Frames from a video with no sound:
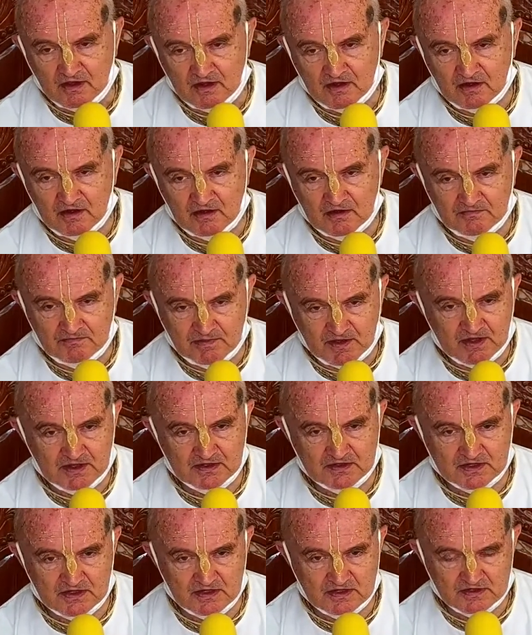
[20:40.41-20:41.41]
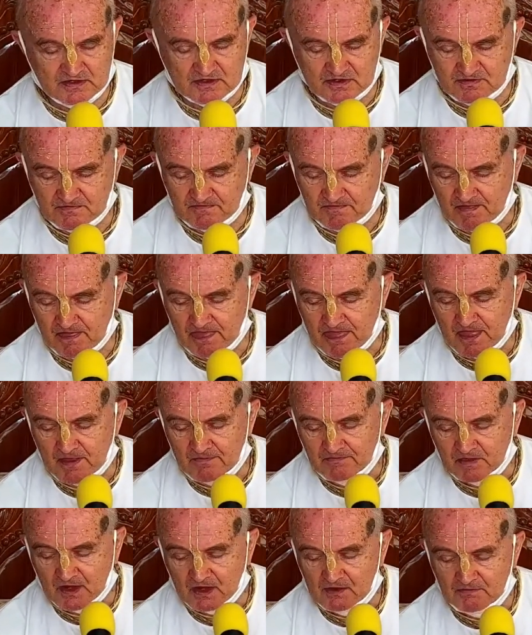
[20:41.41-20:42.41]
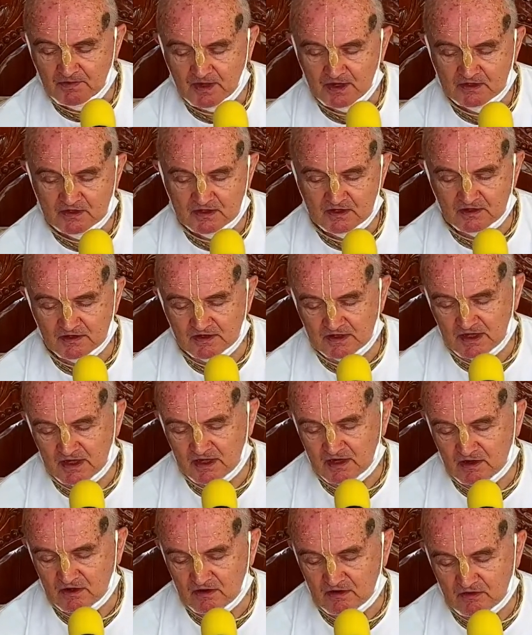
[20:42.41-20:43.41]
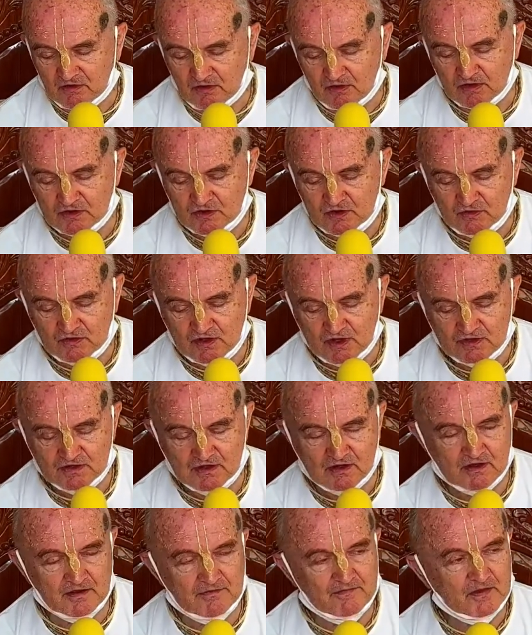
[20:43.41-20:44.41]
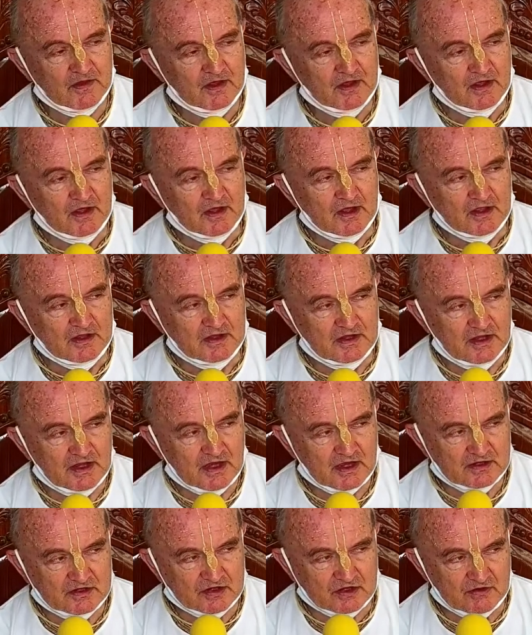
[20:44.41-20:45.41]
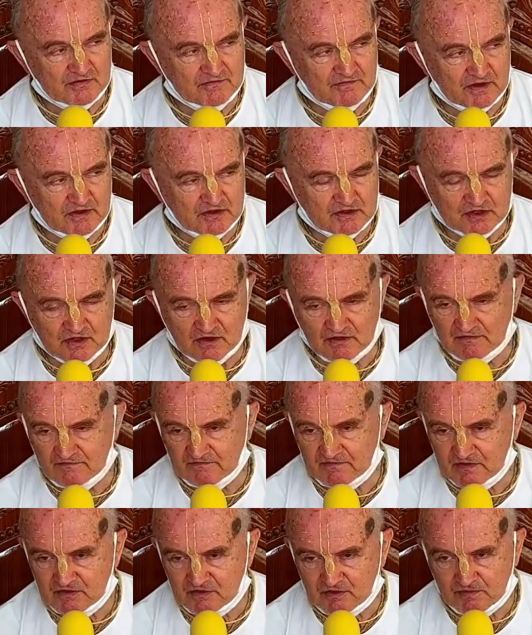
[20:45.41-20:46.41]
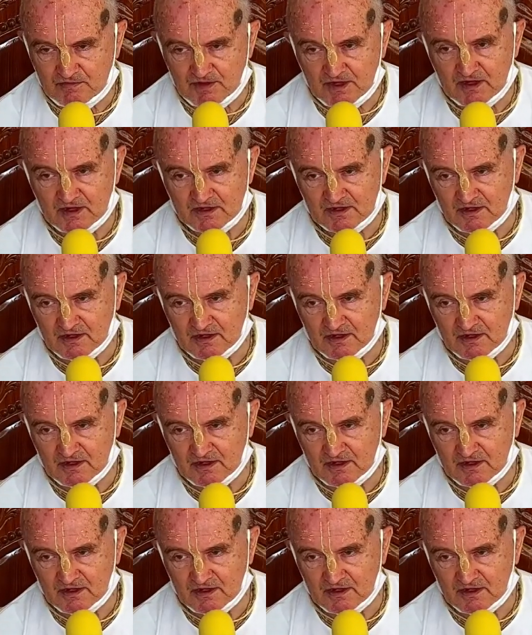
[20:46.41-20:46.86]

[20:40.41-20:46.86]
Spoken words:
places, but they are all together, they are servants of Kubera